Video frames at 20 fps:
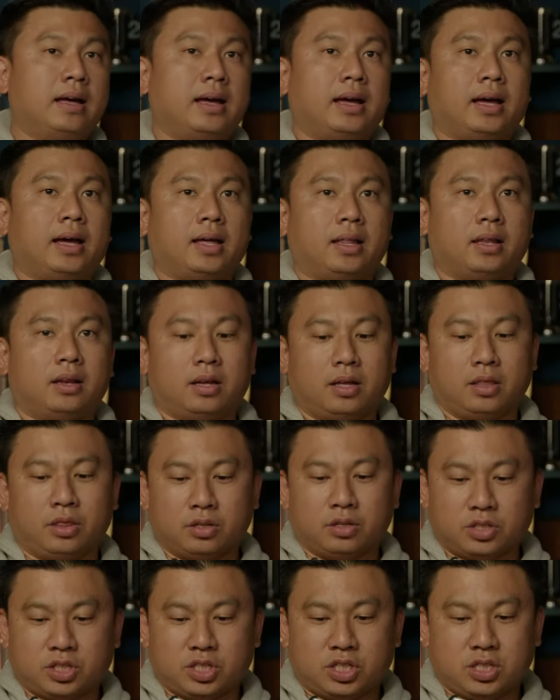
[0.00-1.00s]
And
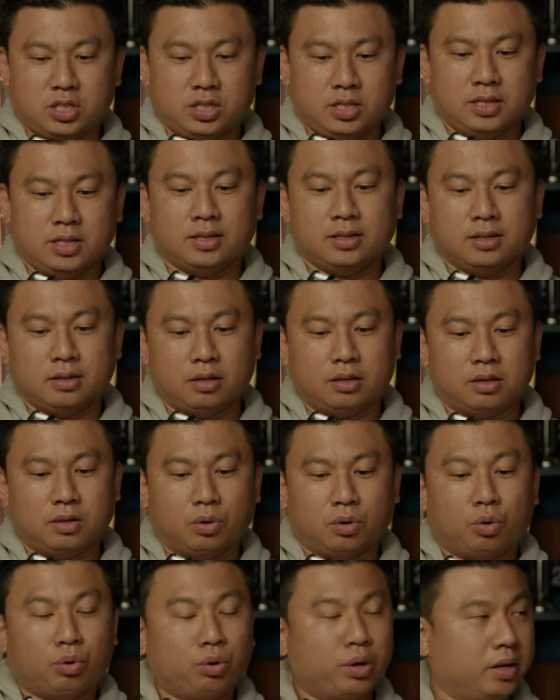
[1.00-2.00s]
there's still
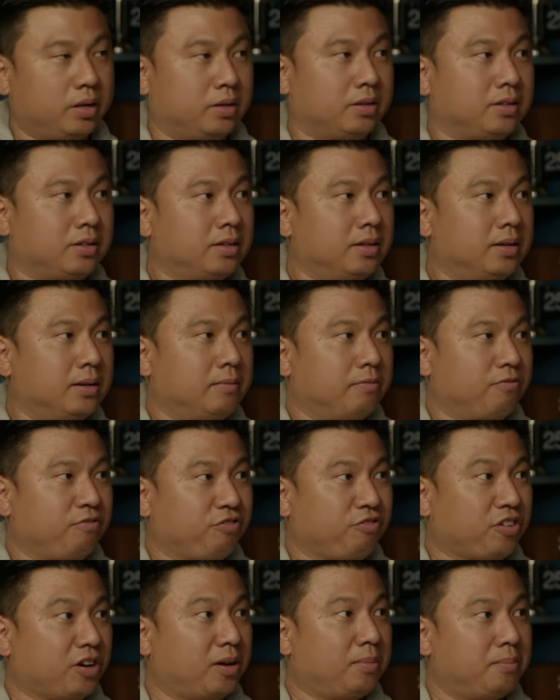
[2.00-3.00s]
oil
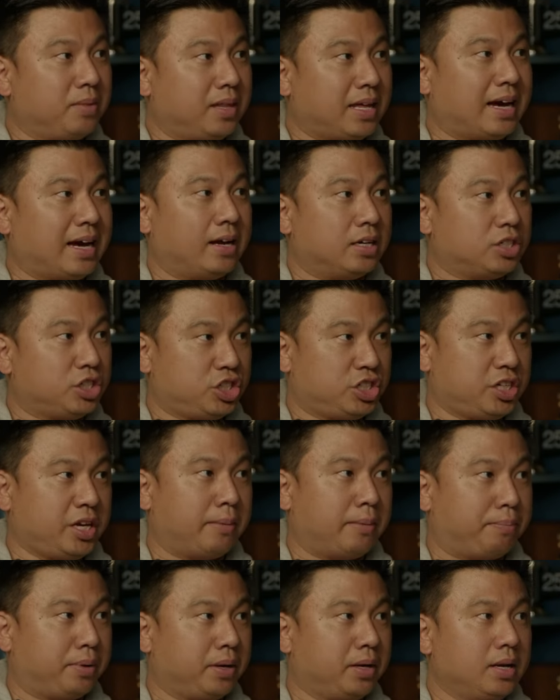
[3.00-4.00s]
from that ship
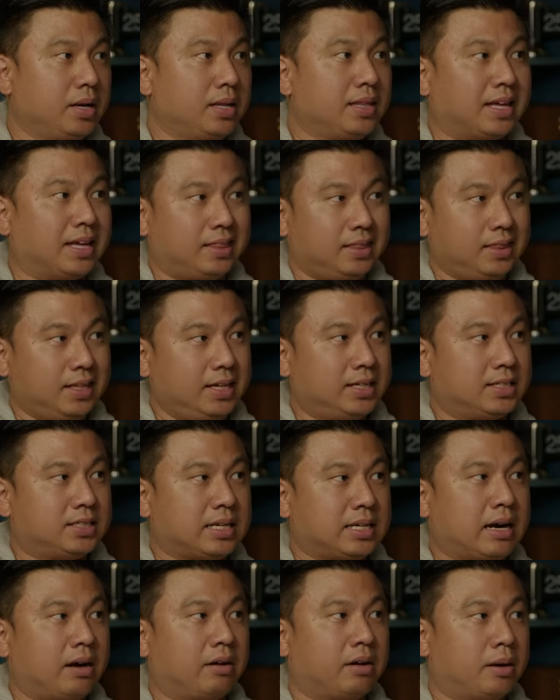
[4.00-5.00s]
yes. that leaks
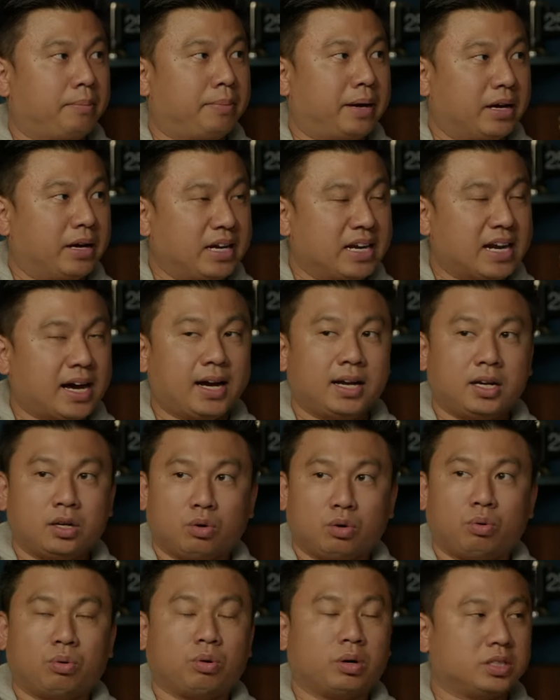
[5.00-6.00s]
out about nine
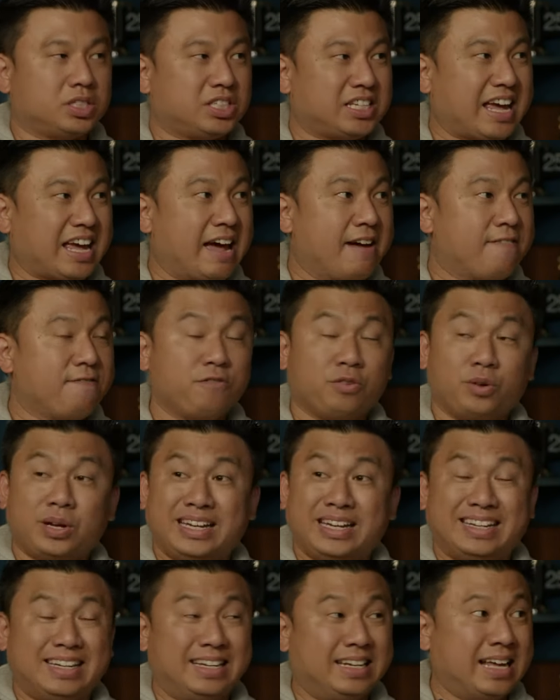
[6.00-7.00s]
quarts
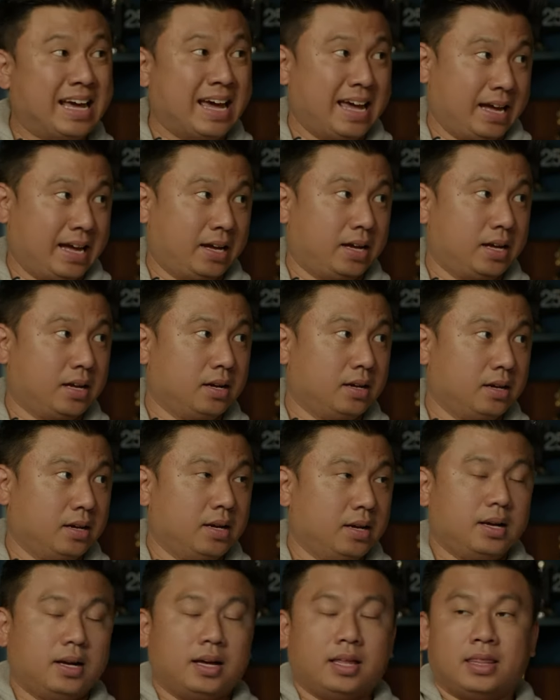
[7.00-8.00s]
every day
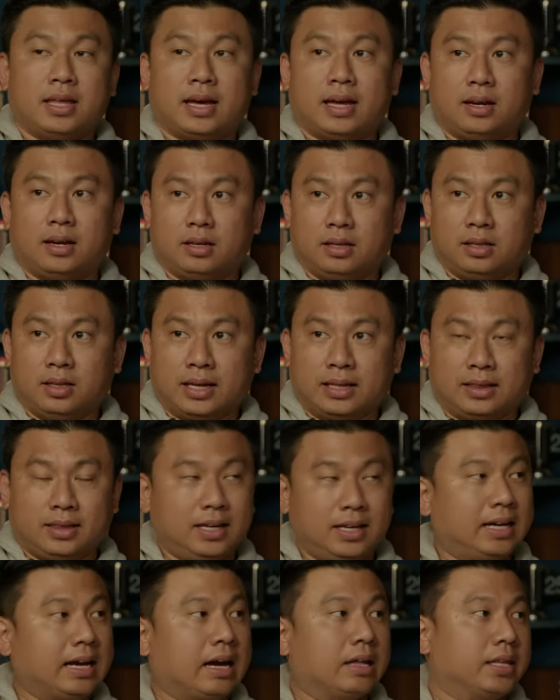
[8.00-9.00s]
that that
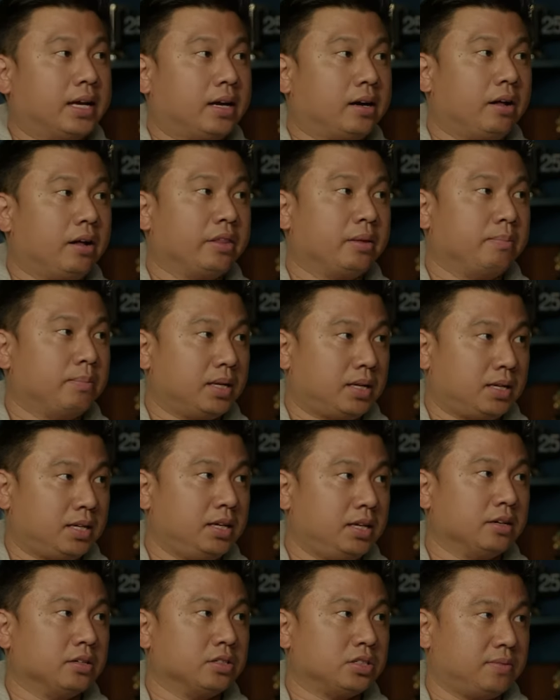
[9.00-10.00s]
leak out and they call them the
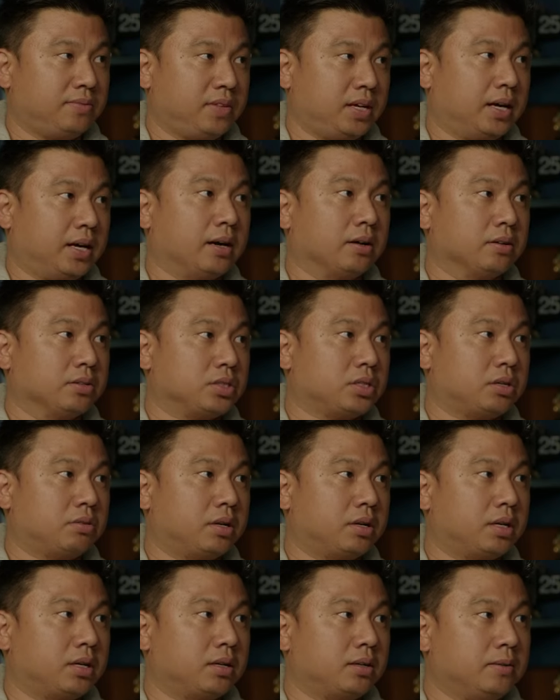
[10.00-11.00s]
tears of the arizona